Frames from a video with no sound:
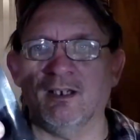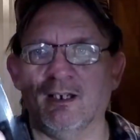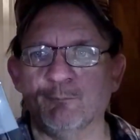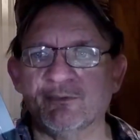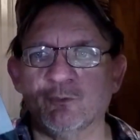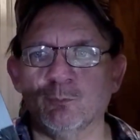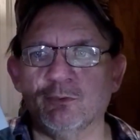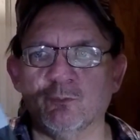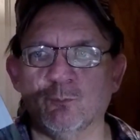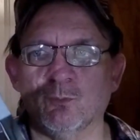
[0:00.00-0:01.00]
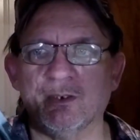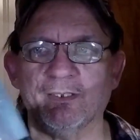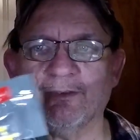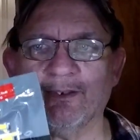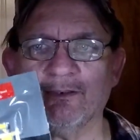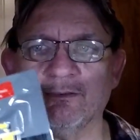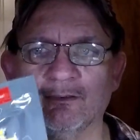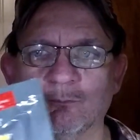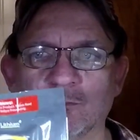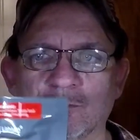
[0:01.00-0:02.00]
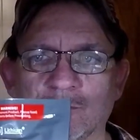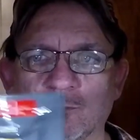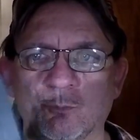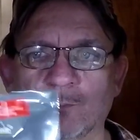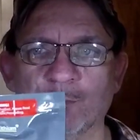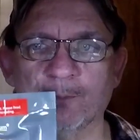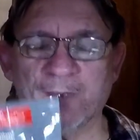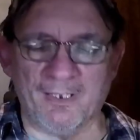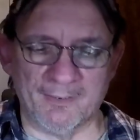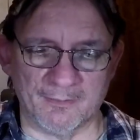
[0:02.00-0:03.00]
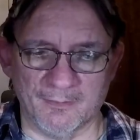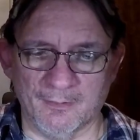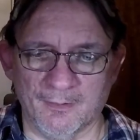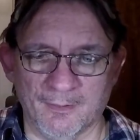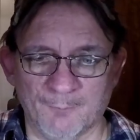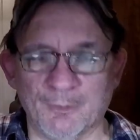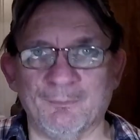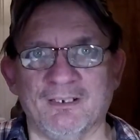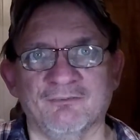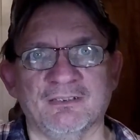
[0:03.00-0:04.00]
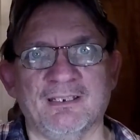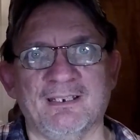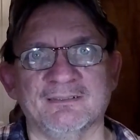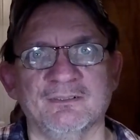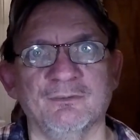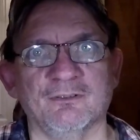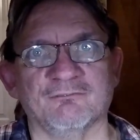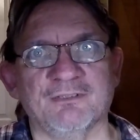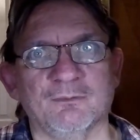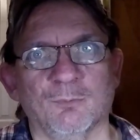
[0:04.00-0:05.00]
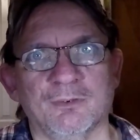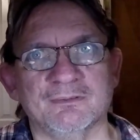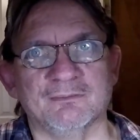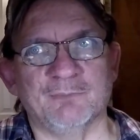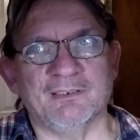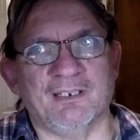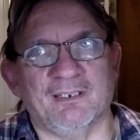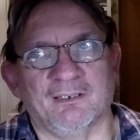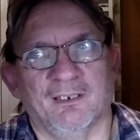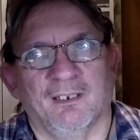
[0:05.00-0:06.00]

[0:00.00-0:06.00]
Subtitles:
I'm assuming there's 1 in there, 1 per pack. I mean, if it lasts 250 washes, I mean, dang.